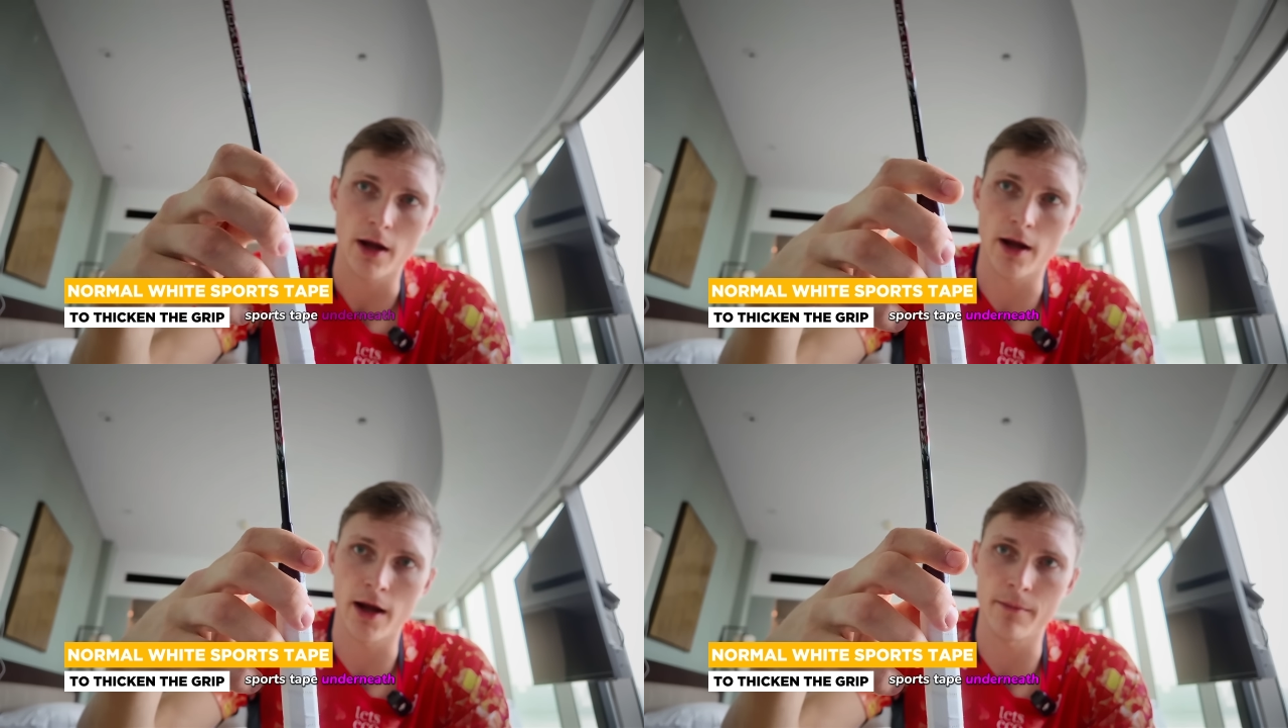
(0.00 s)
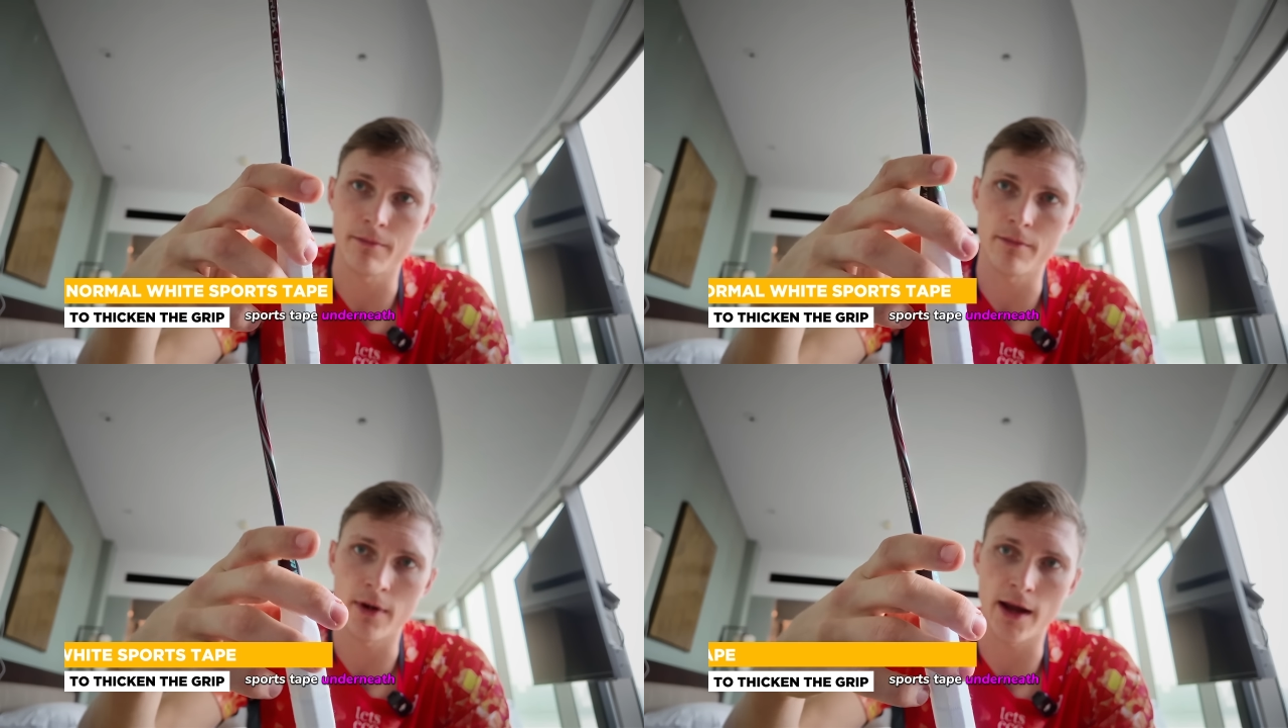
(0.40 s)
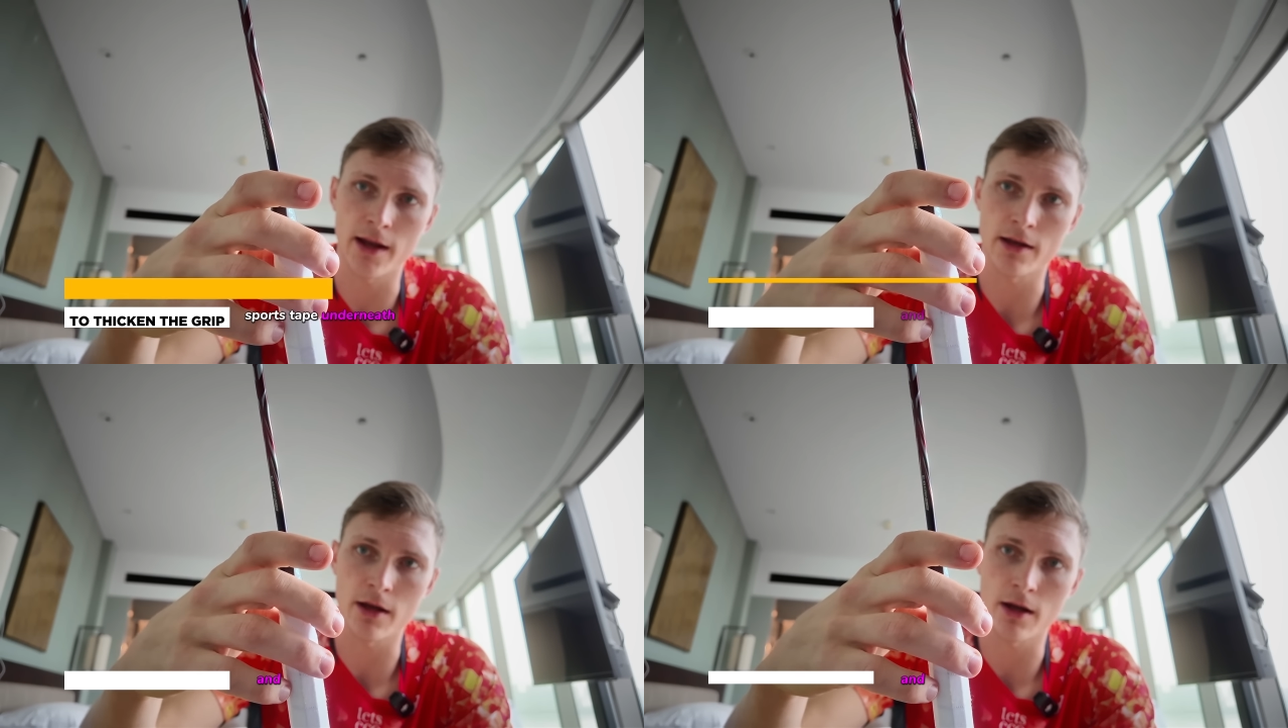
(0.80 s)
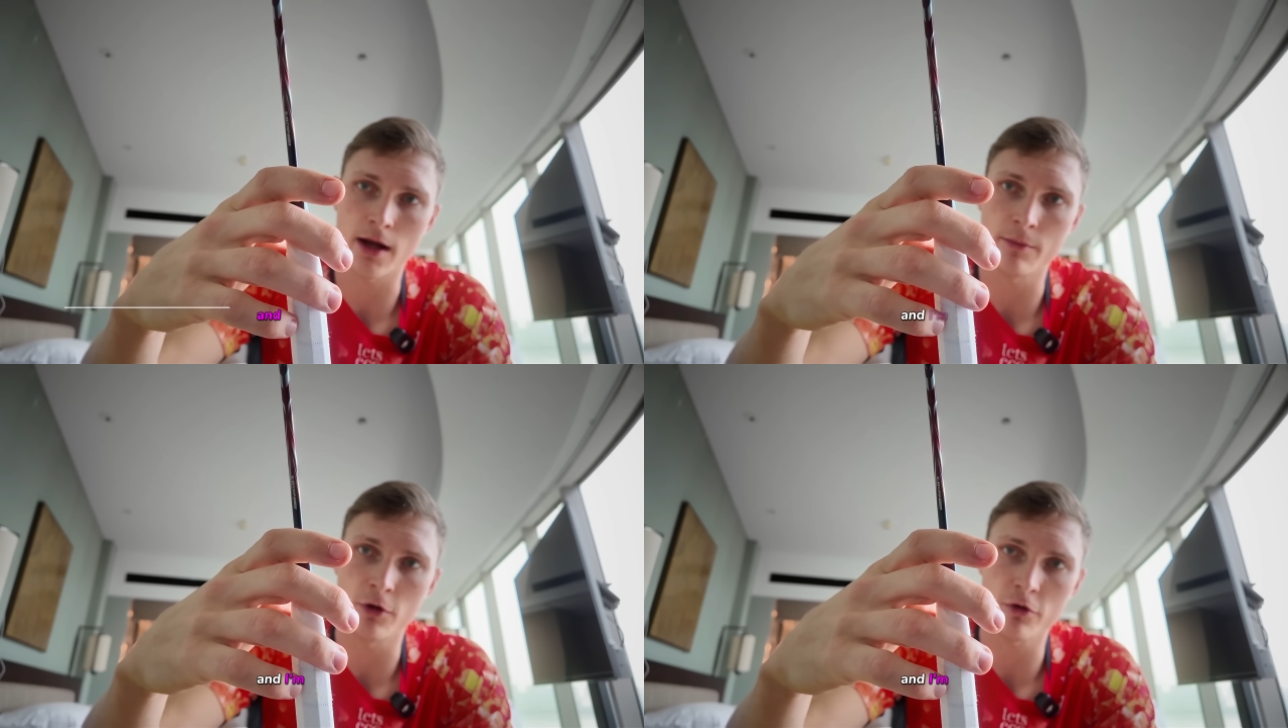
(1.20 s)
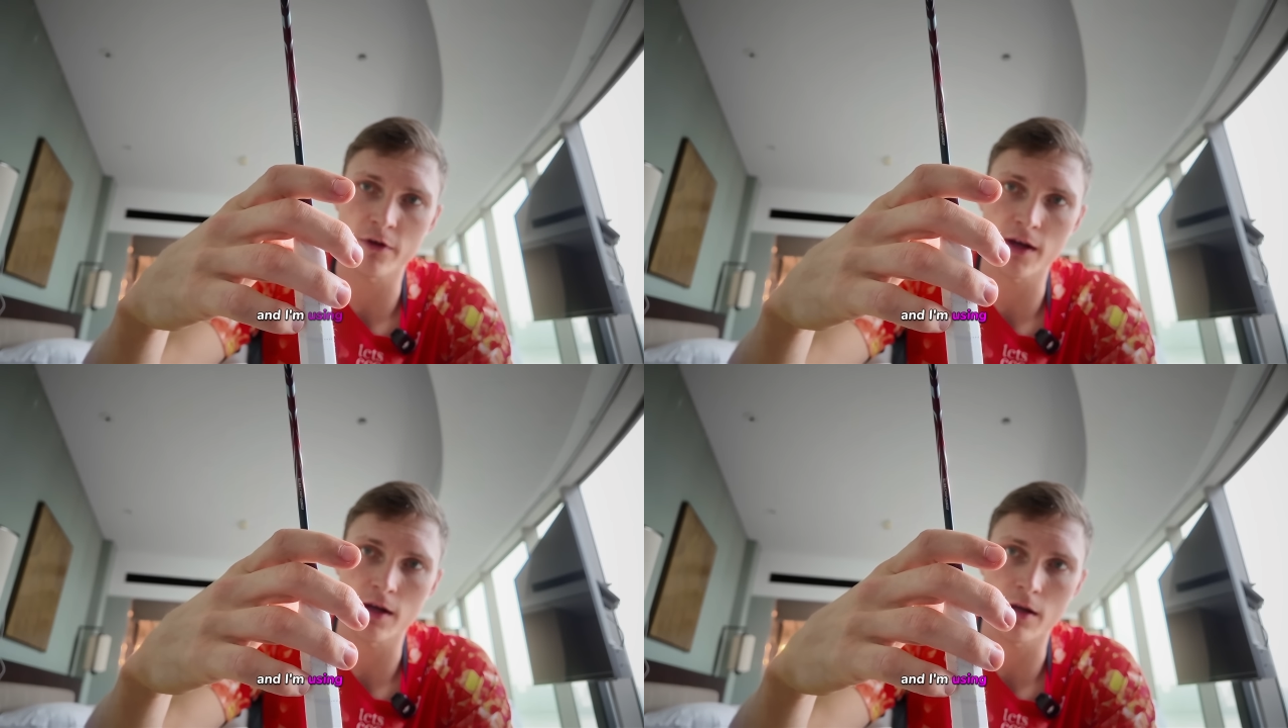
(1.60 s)
and I'm
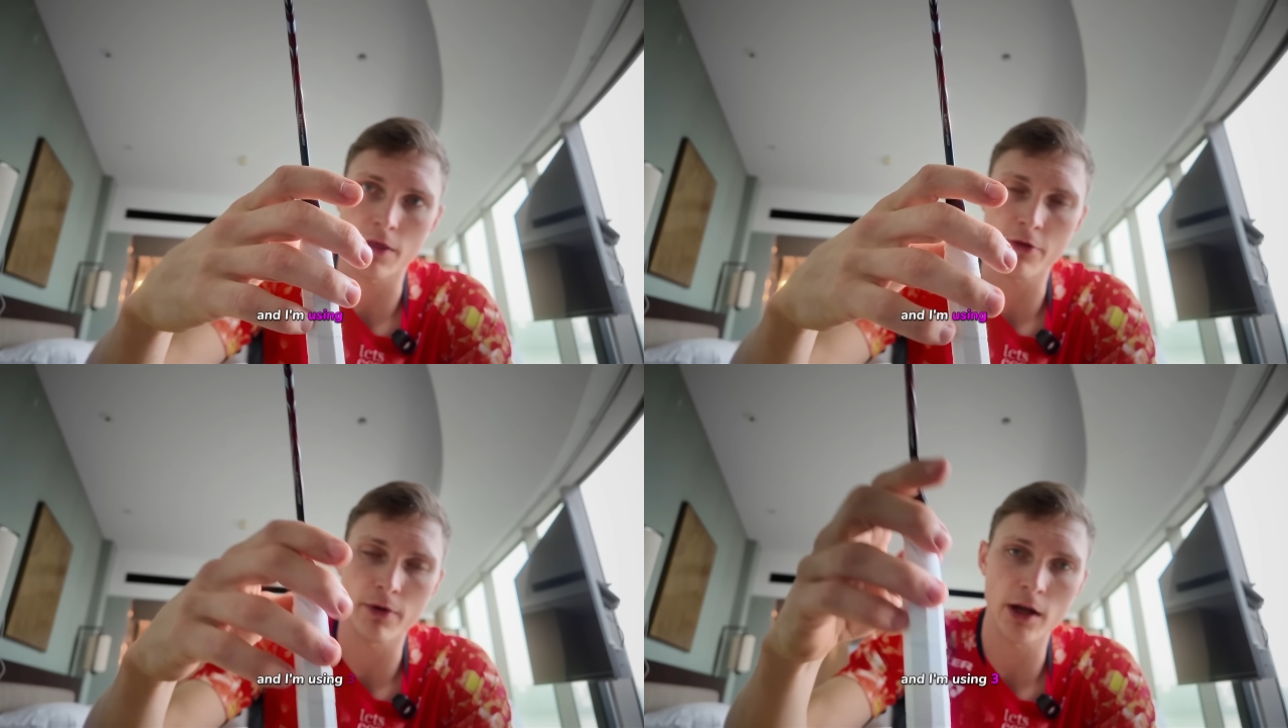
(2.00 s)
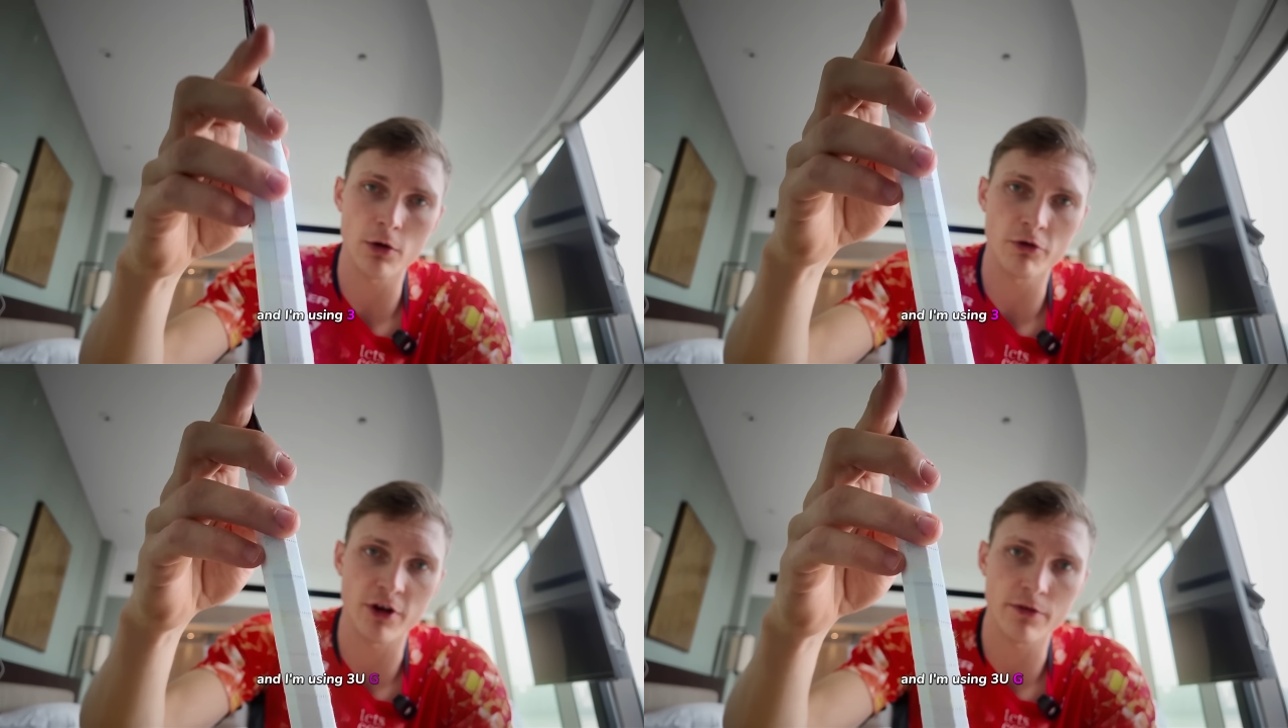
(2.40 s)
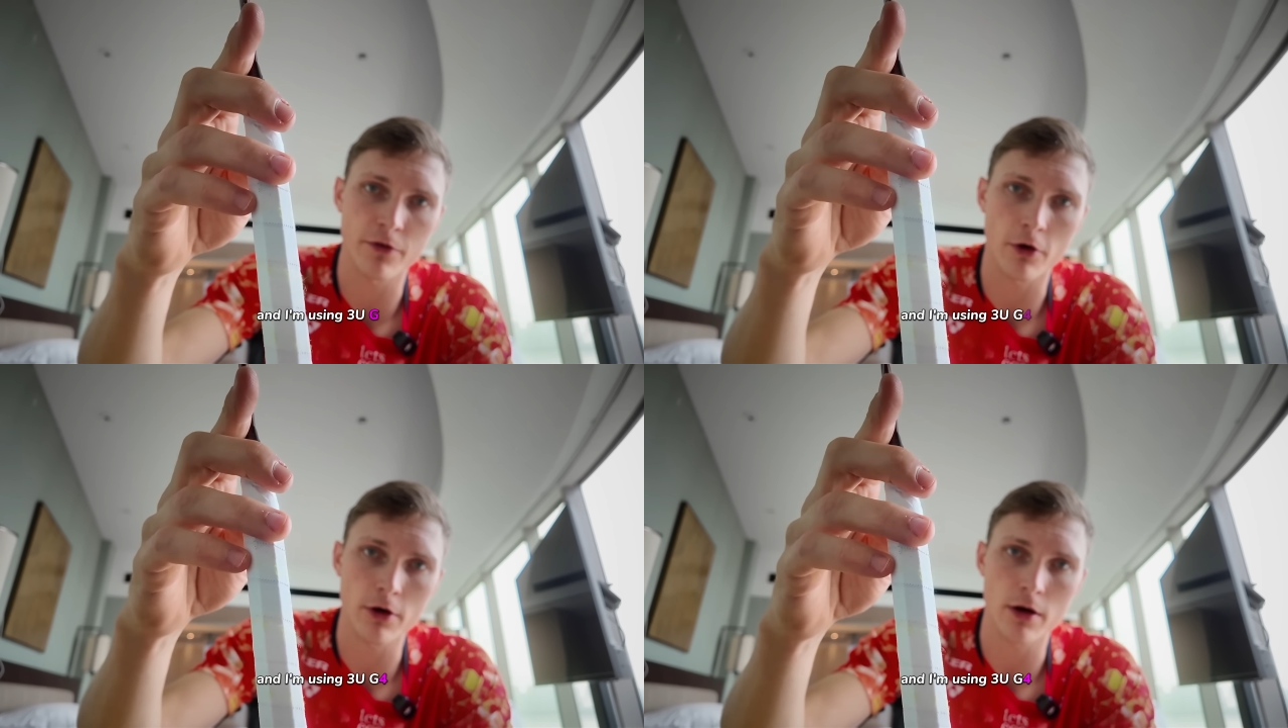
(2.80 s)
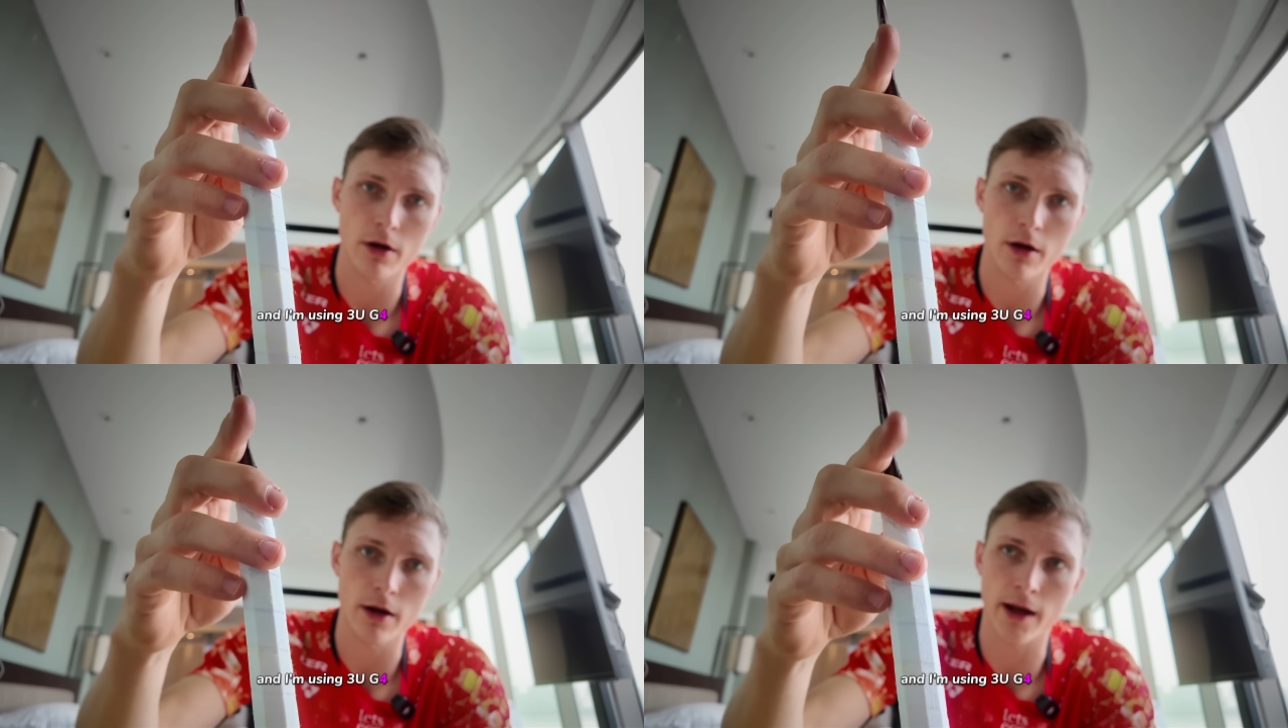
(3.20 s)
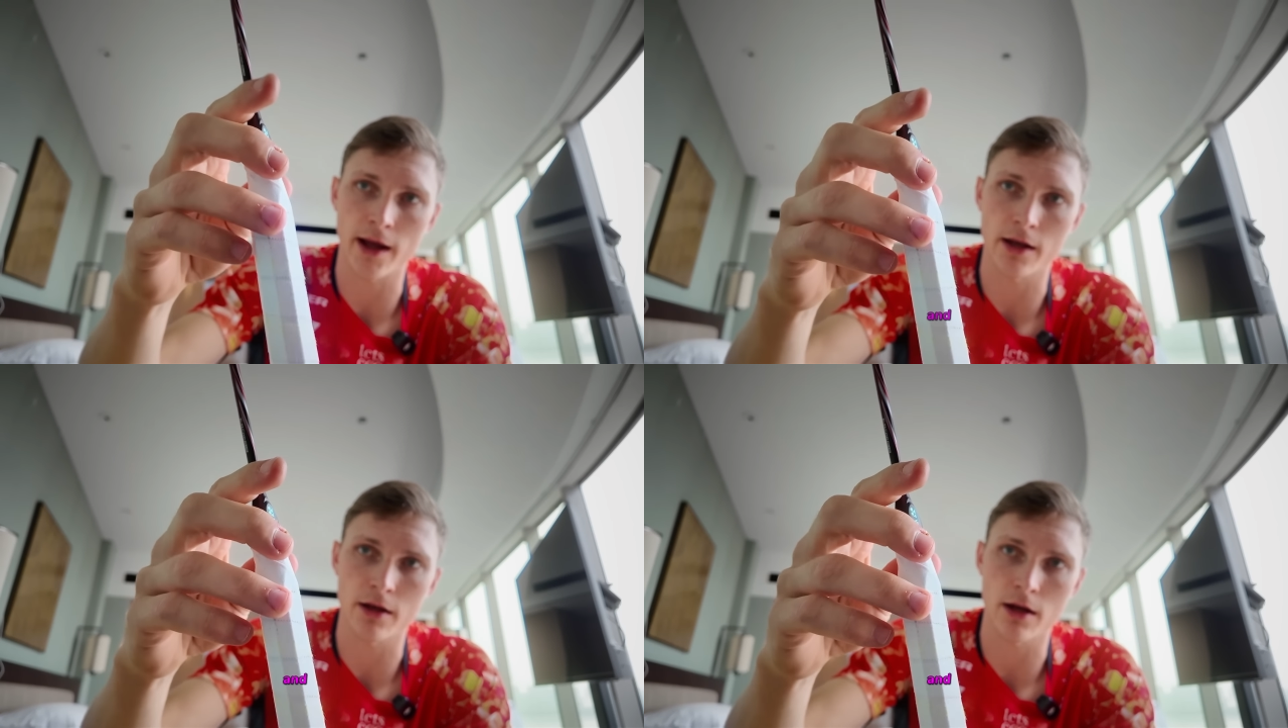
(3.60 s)
using 3U G4,
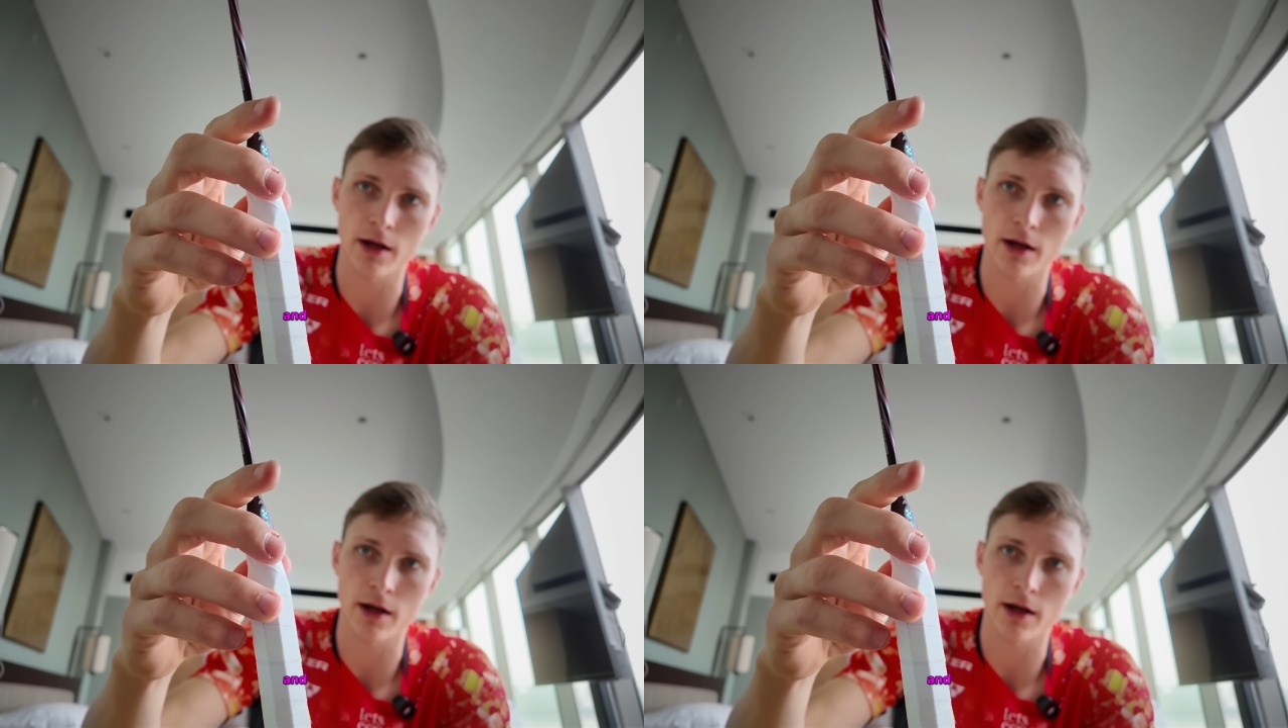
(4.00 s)
and